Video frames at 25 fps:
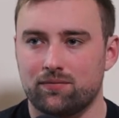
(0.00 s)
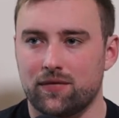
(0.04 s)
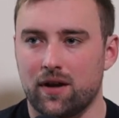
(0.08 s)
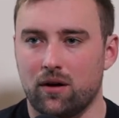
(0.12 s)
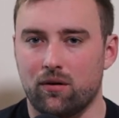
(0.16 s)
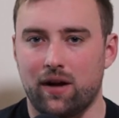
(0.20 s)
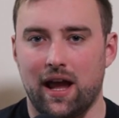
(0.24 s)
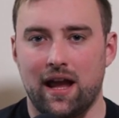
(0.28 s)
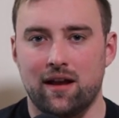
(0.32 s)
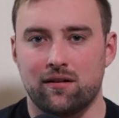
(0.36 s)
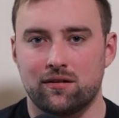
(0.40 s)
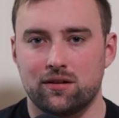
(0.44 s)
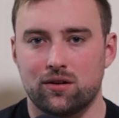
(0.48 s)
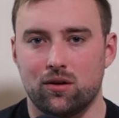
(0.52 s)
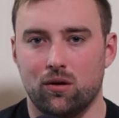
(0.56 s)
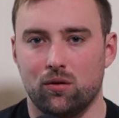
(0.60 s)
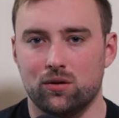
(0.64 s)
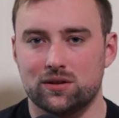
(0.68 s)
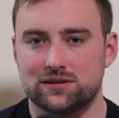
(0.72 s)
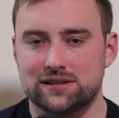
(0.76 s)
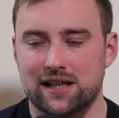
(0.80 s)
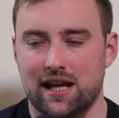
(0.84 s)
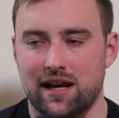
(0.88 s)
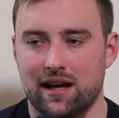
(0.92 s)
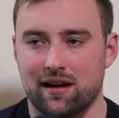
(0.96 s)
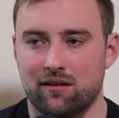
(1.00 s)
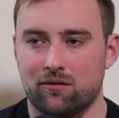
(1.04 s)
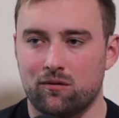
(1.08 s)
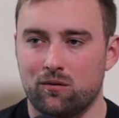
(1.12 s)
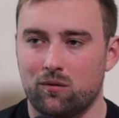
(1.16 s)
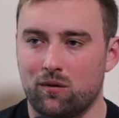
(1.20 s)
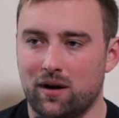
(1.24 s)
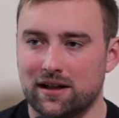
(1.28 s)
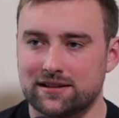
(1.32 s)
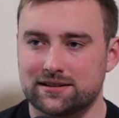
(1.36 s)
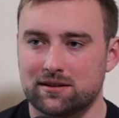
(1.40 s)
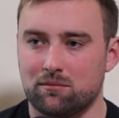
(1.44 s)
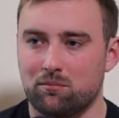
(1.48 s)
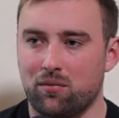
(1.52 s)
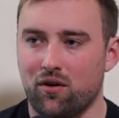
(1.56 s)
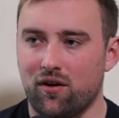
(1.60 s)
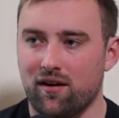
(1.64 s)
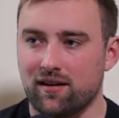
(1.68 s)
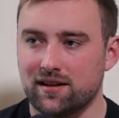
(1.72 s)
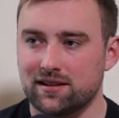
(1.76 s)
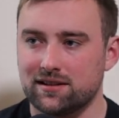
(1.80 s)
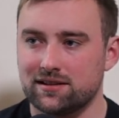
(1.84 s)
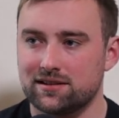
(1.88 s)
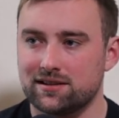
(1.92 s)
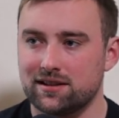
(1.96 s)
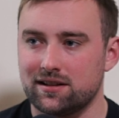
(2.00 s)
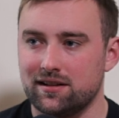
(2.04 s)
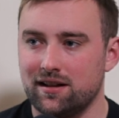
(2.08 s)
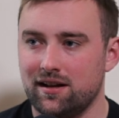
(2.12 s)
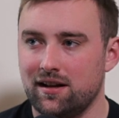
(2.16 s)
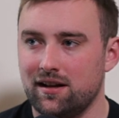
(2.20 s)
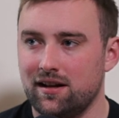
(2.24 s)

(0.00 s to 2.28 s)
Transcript: Okay, goal setting. What's important?